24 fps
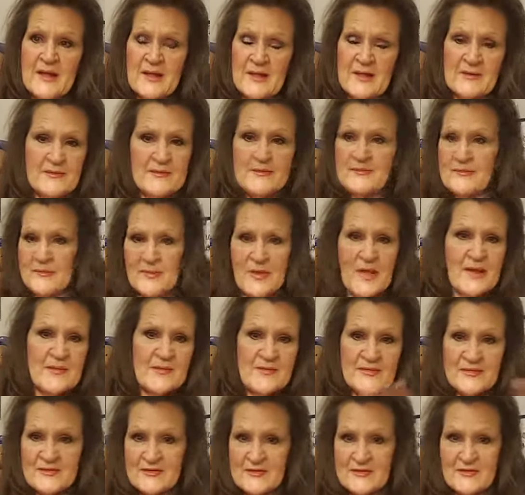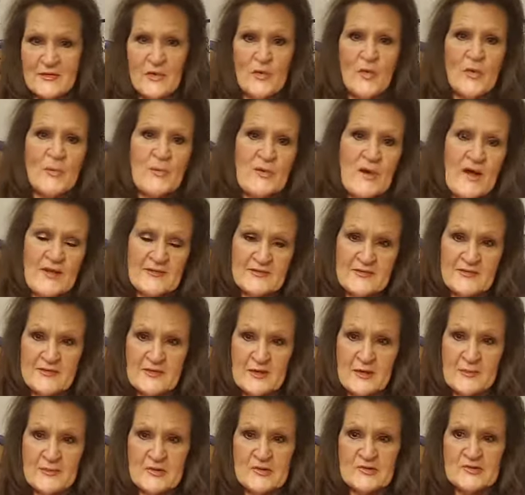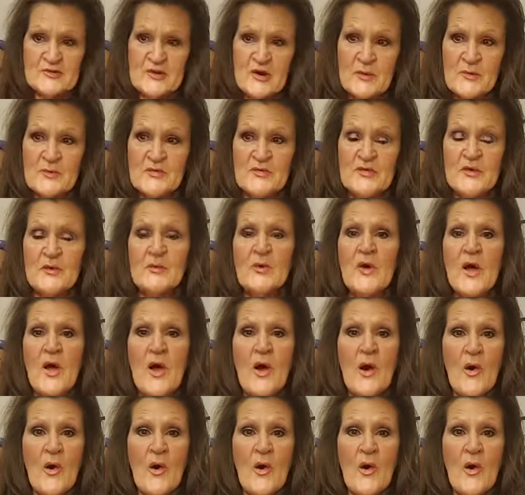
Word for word: And, and this is a whole process that I'm going to share with you